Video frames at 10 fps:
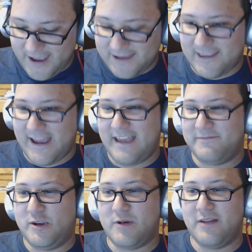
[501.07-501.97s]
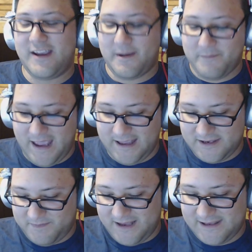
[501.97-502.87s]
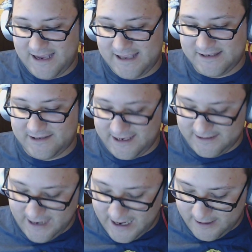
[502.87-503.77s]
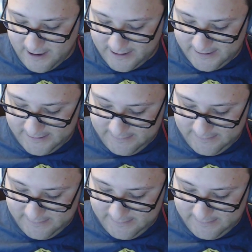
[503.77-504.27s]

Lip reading: if you run like a main speed test, it's like not on it.